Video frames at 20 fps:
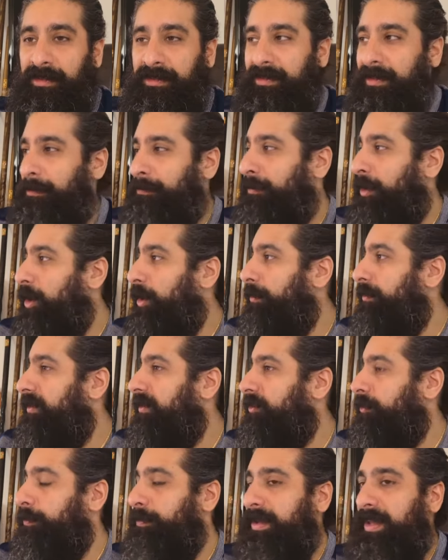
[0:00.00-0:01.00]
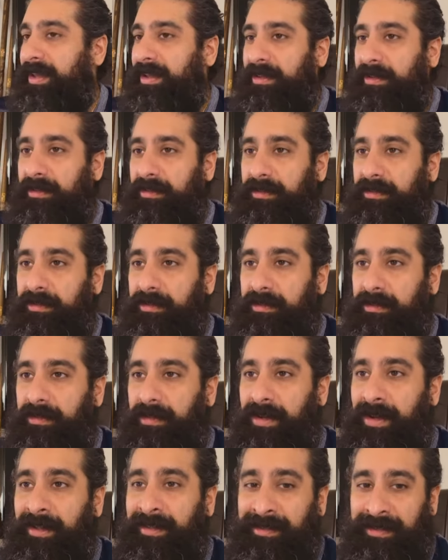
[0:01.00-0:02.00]
The bottomless pit.
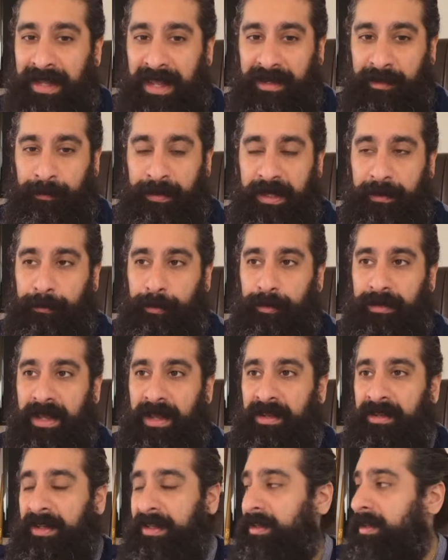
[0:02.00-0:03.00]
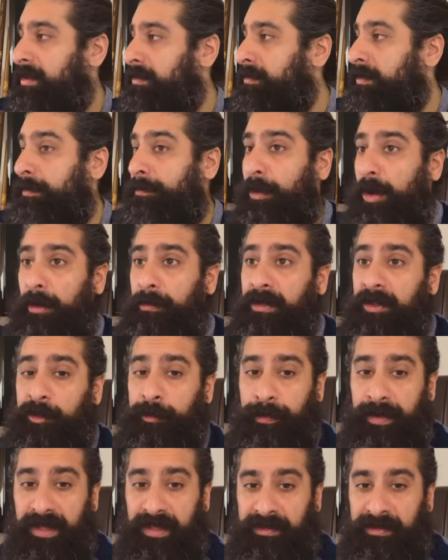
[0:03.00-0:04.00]
It's like people that the
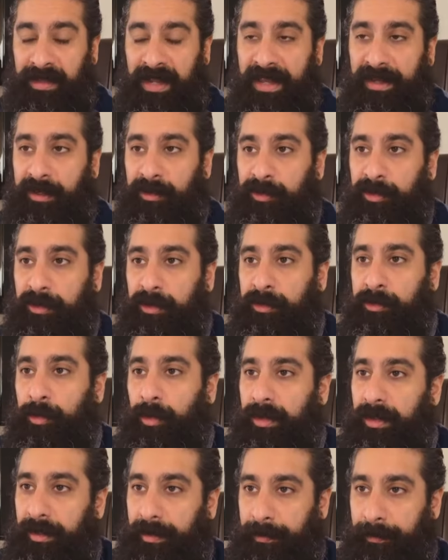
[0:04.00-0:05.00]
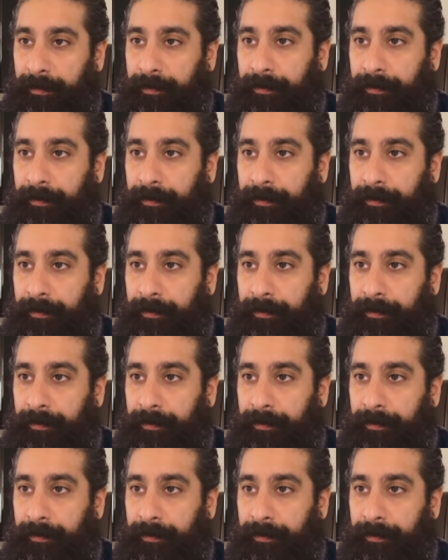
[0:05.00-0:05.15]
bottomless pit is likened to the toilet.